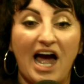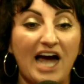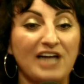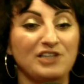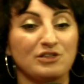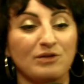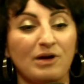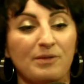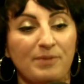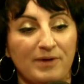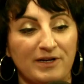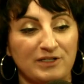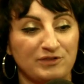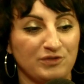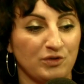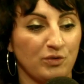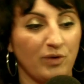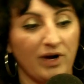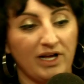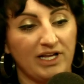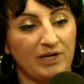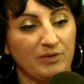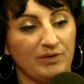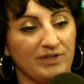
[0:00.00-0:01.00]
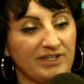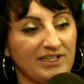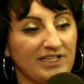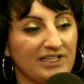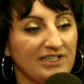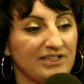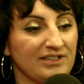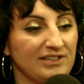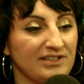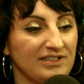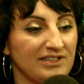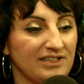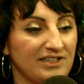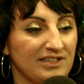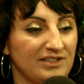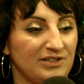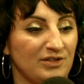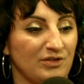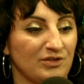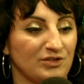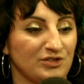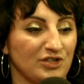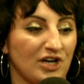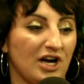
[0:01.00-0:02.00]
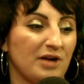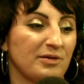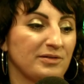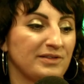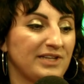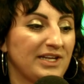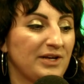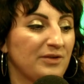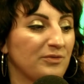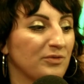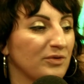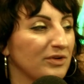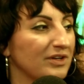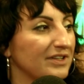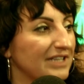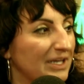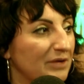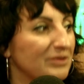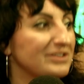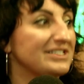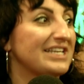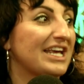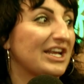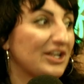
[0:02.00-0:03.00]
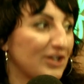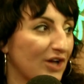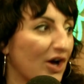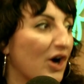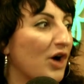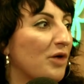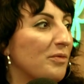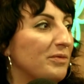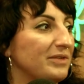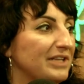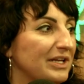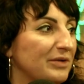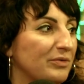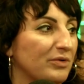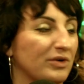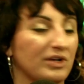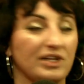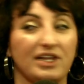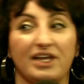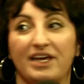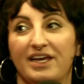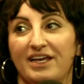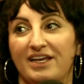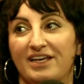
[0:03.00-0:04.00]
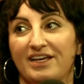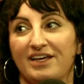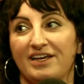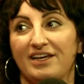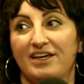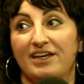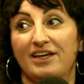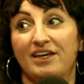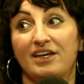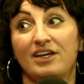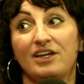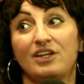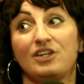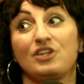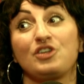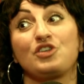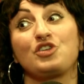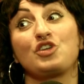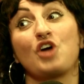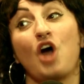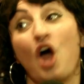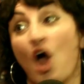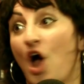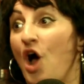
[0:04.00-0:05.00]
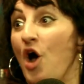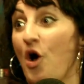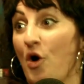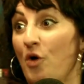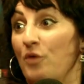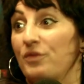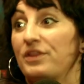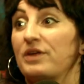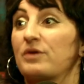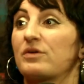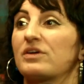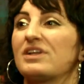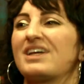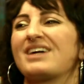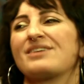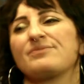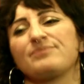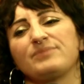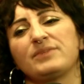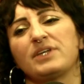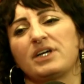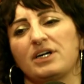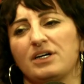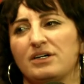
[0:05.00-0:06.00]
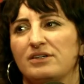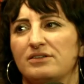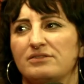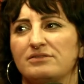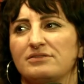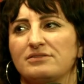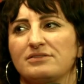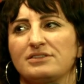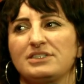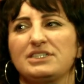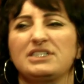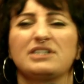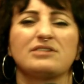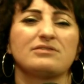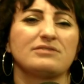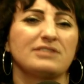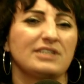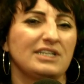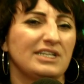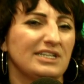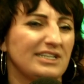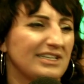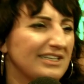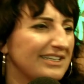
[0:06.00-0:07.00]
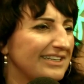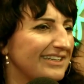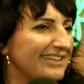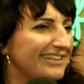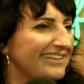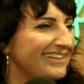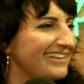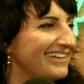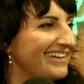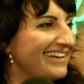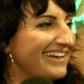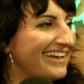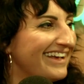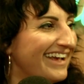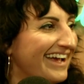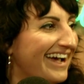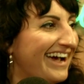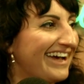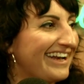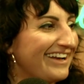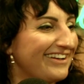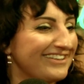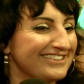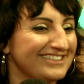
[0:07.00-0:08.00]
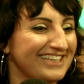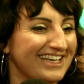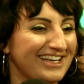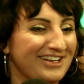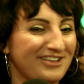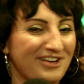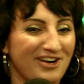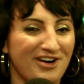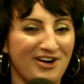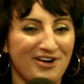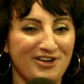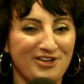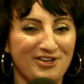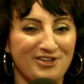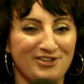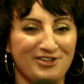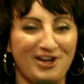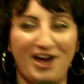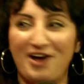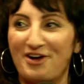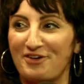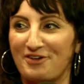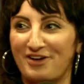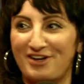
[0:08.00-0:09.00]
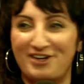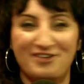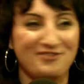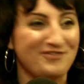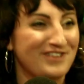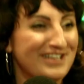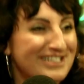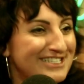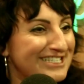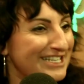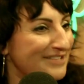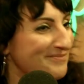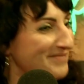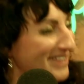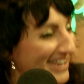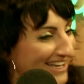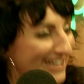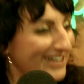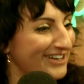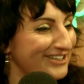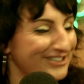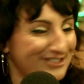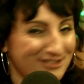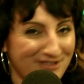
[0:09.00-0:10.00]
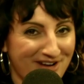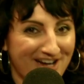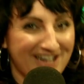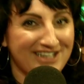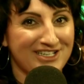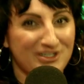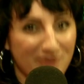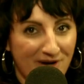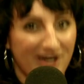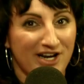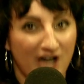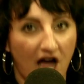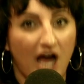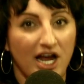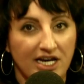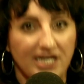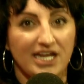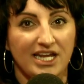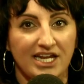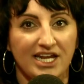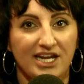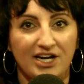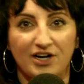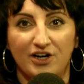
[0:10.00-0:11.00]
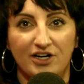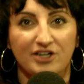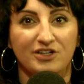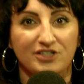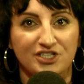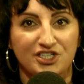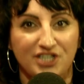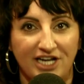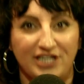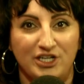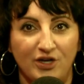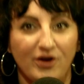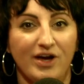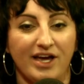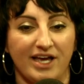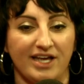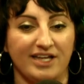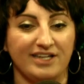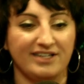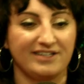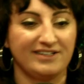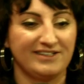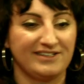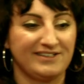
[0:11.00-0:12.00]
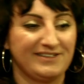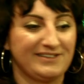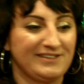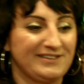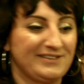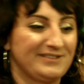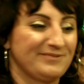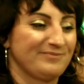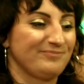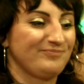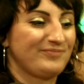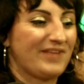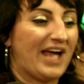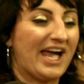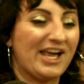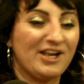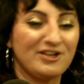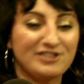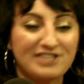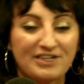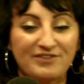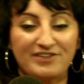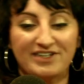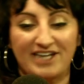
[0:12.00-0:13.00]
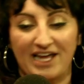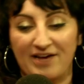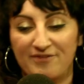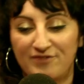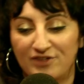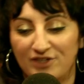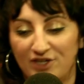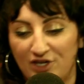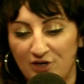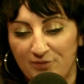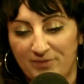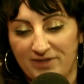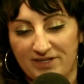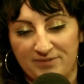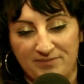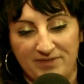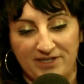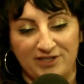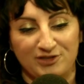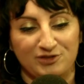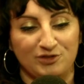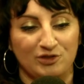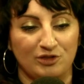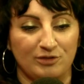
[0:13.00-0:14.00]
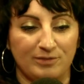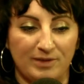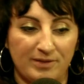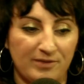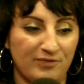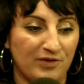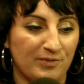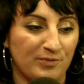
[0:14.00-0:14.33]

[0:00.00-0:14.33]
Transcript: told my parents for a while I wanted to get a nose job, and they were saying no, but they weren't like, don't. They were like, no, you don't. And I was like, you're not convincing me here. Do I not need it, or should I do it? I used to have an envelope in middle school. Me and my friend